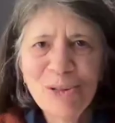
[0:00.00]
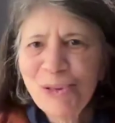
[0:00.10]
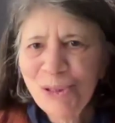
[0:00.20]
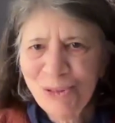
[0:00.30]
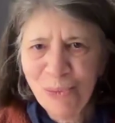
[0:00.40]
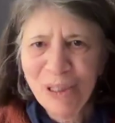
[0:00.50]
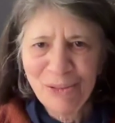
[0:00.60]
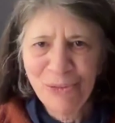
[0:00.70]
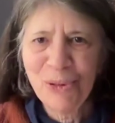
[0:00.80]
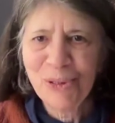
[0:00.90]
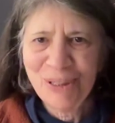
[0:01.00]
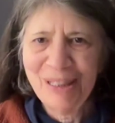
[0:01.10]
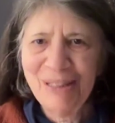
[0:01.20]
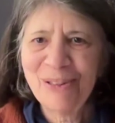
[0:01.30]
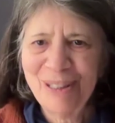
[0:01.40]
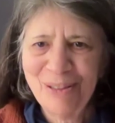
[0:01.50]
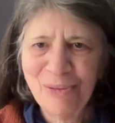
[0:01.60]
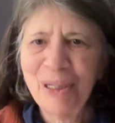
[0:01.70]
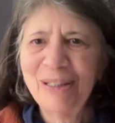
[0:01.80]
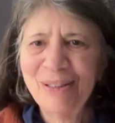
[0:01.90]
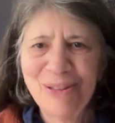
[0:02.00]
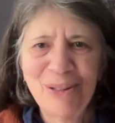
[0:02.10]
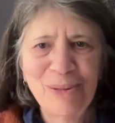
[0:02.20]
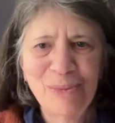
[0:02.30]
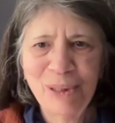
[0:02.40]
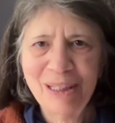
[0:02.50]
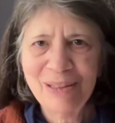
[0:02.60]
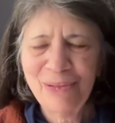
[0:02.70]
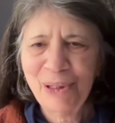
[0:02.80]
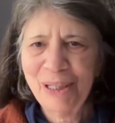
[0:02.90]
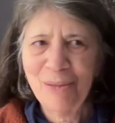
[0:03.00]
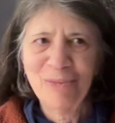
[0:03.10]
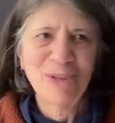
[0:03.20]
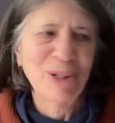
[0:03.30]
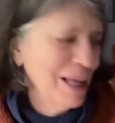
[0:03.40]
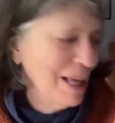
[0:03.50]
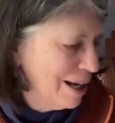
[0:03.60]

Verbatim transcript: also just reinforce things that I've read. So it really, it's very helpful.